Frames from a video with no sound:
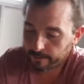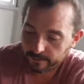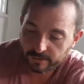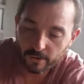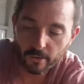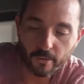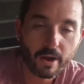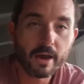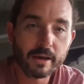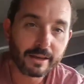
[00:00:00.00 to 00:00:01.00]
So,
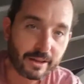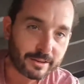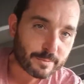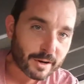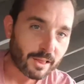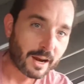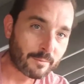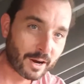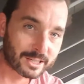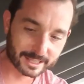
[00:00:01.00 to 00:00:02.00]
you know, there's been a lot of
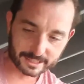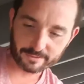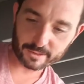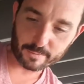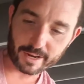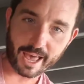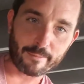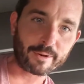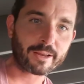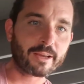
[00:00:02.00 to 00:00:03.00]
project stuff that's been
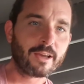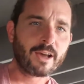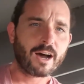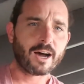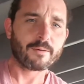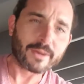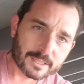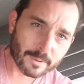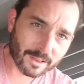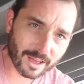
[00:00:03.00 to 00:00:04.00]
happening.
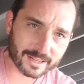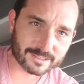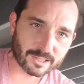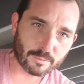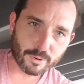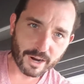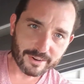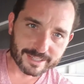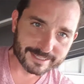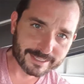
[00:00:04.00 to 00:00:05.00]
It's been a lot of slow
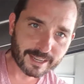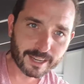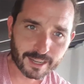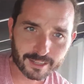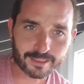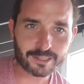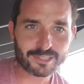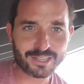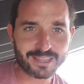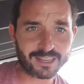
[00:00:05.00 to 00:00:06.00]
progress.
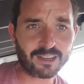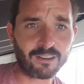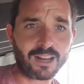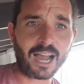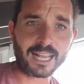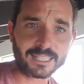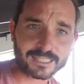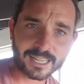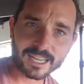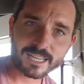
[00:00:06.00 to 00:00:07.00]
There's a thing called
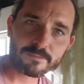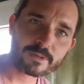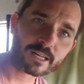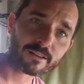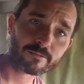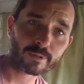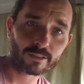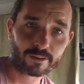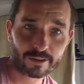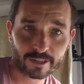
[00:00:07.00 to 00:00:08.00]
island time, and I've been
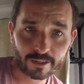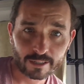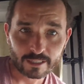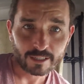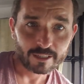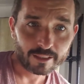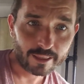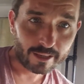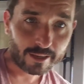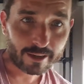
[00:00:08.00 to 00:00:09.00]
learning
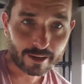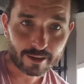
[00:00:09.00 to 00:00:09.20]
the